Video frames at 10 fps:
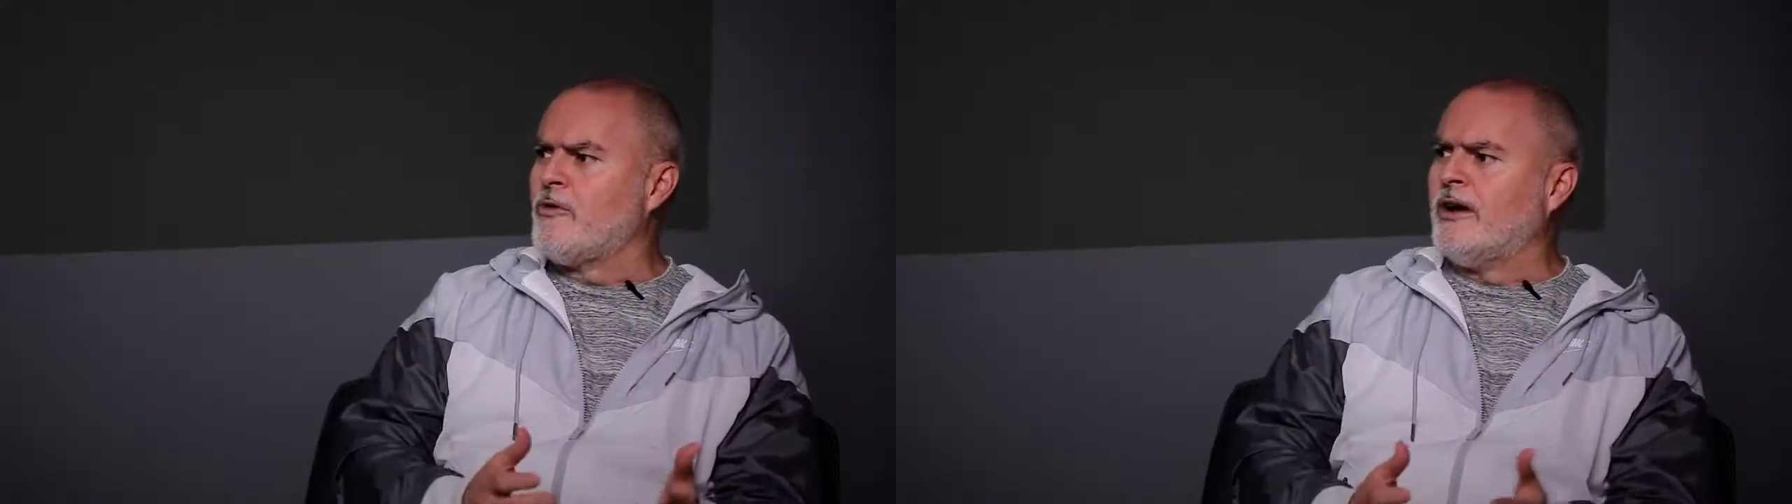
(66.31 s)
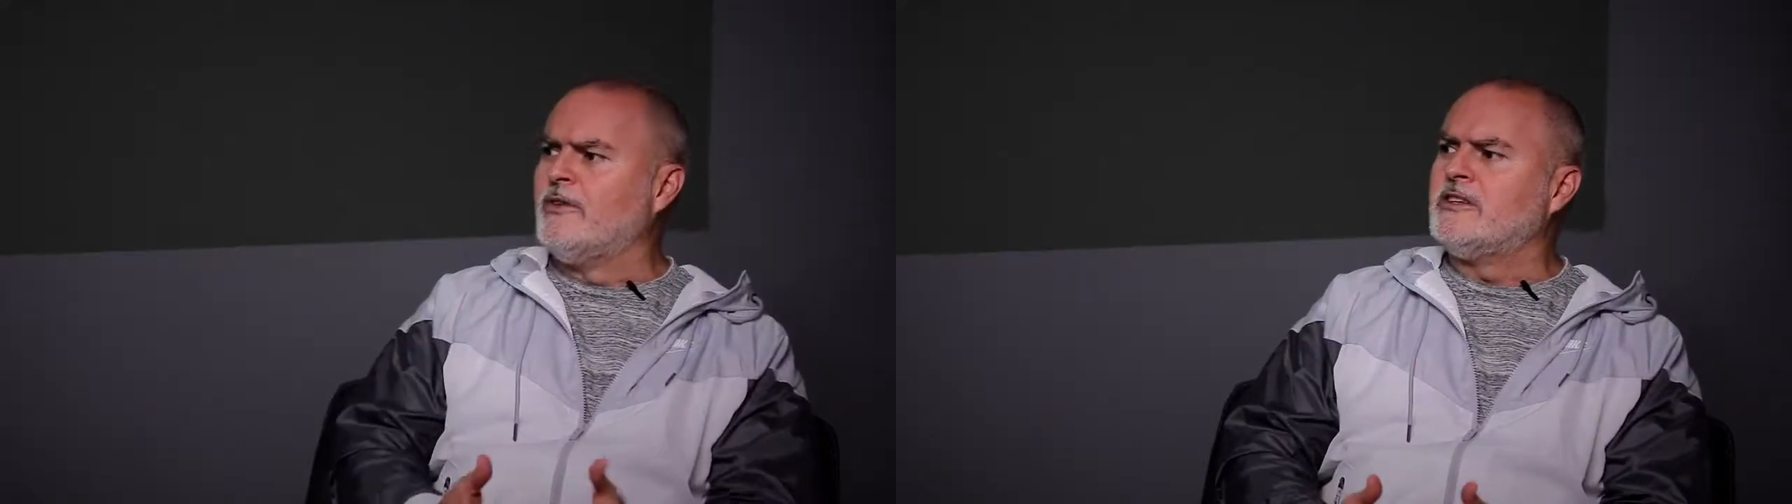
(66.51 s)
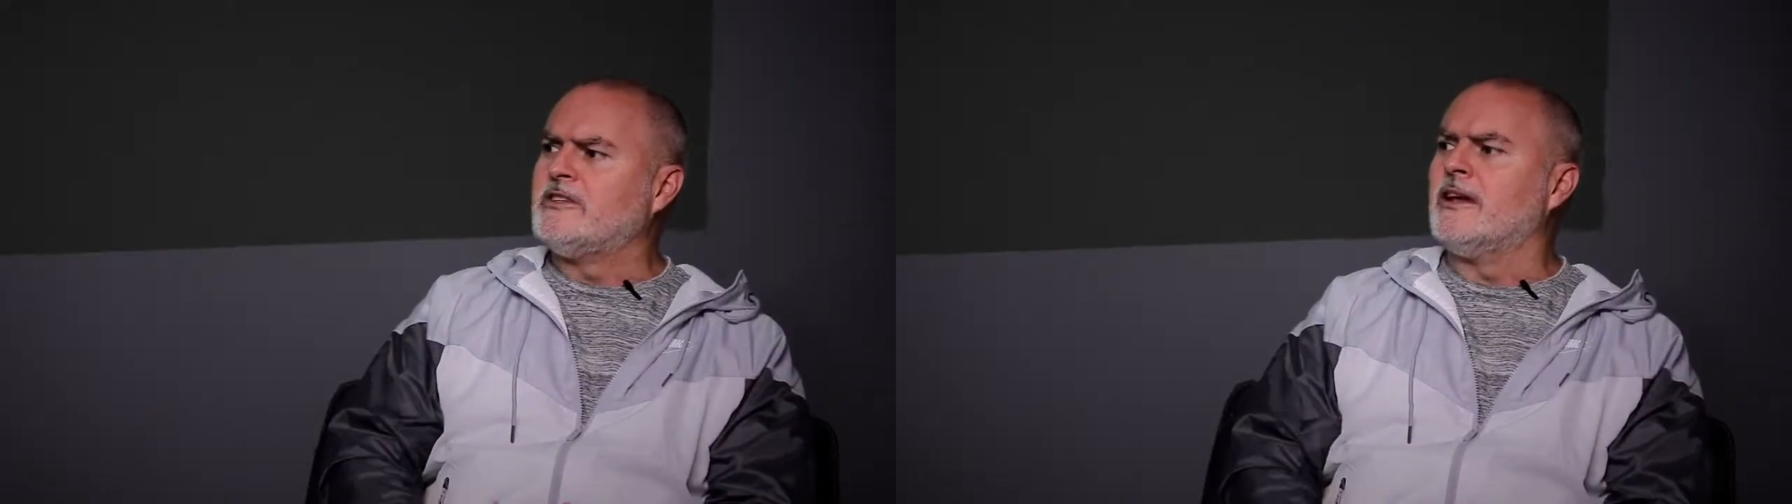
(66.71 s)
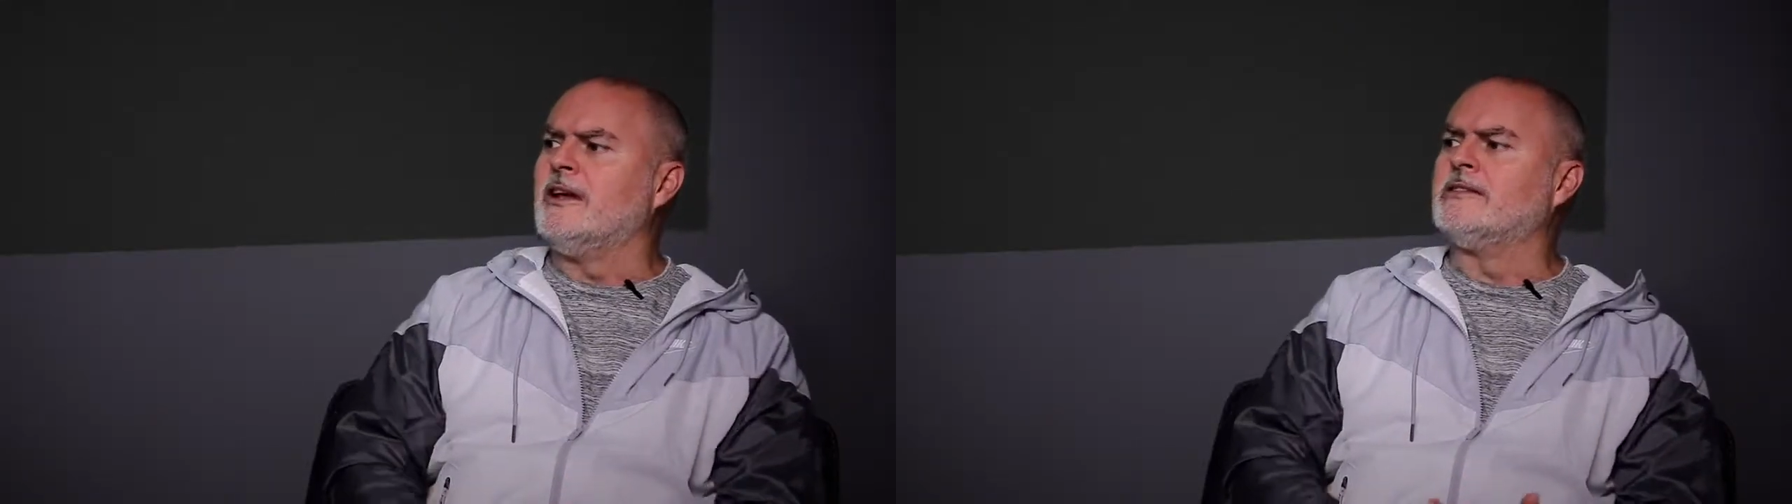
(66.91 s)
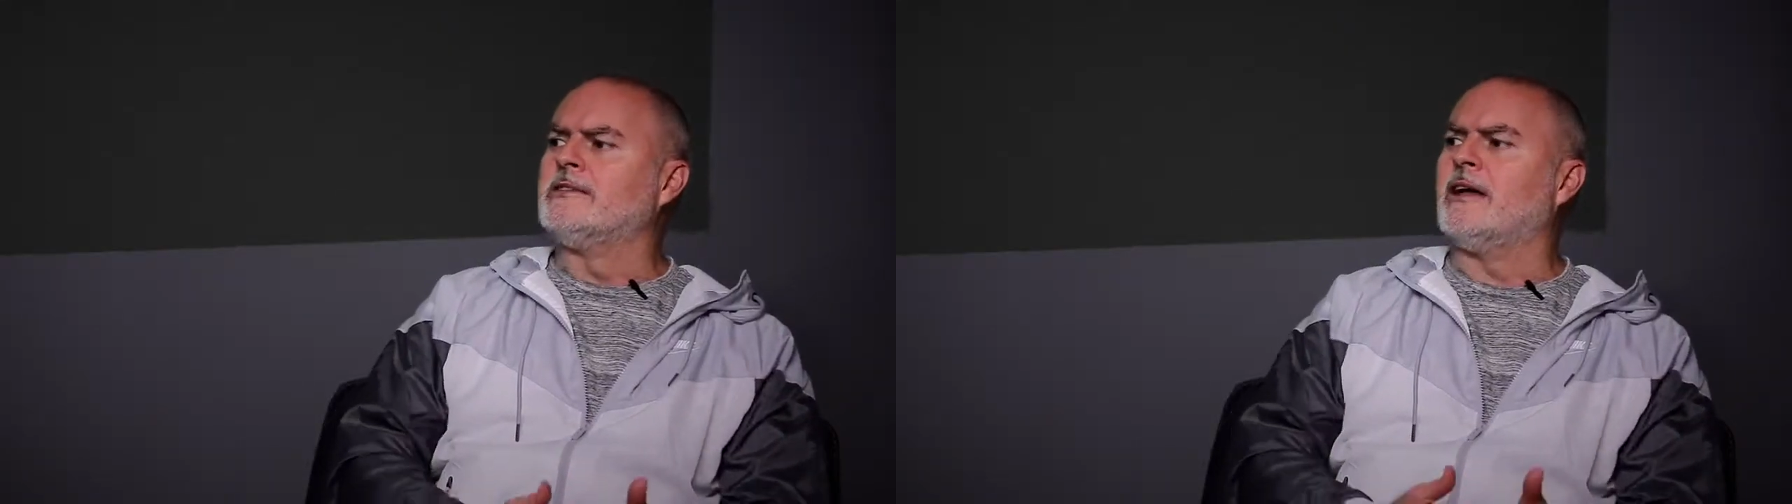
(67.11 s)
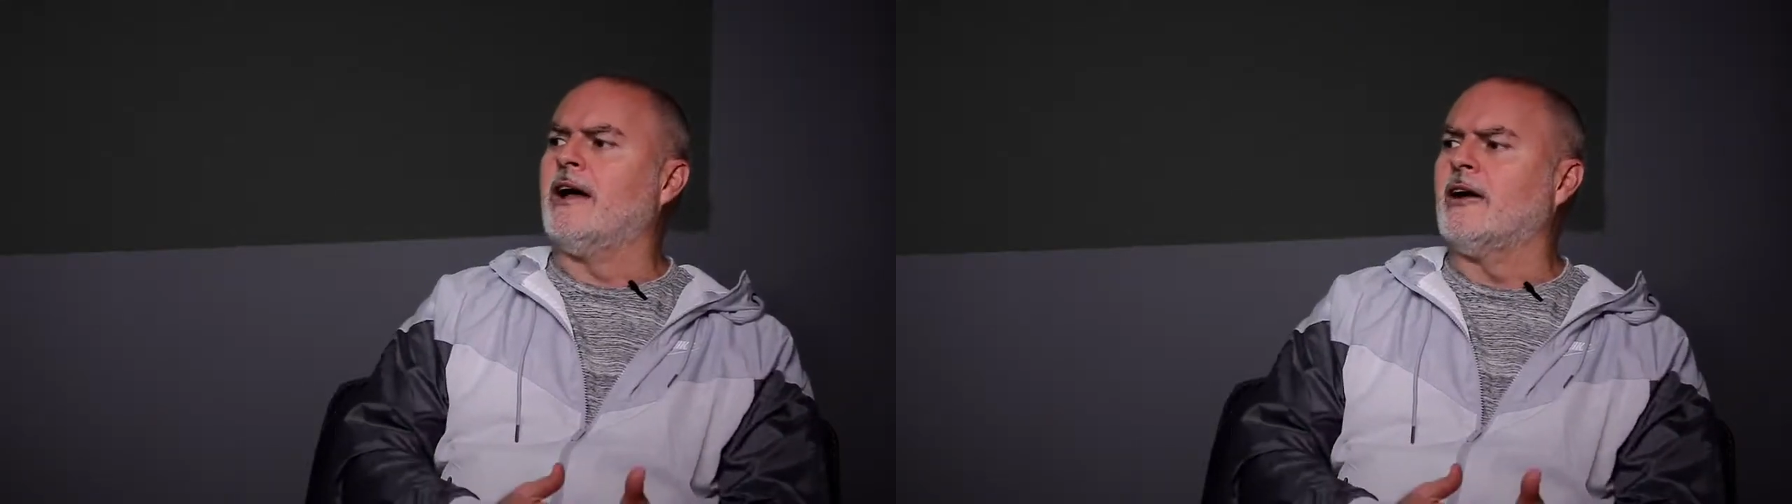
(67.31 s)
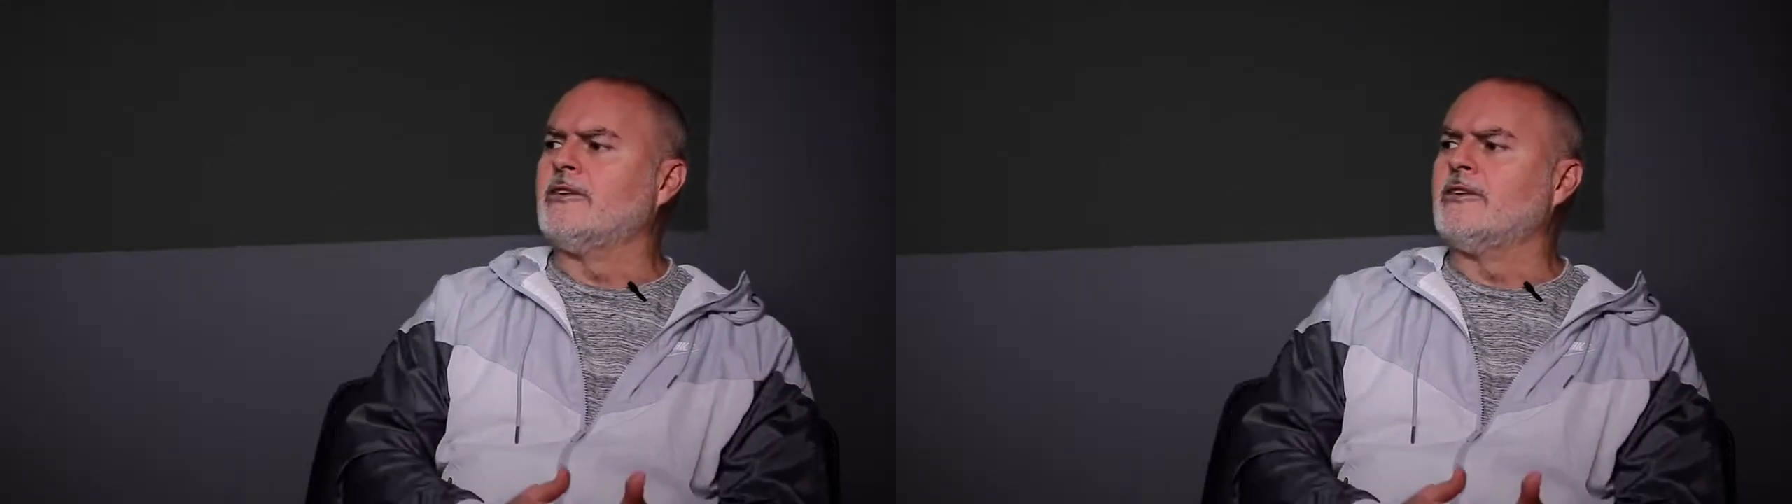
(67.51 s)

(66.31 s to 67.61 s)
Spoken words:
the relevance is how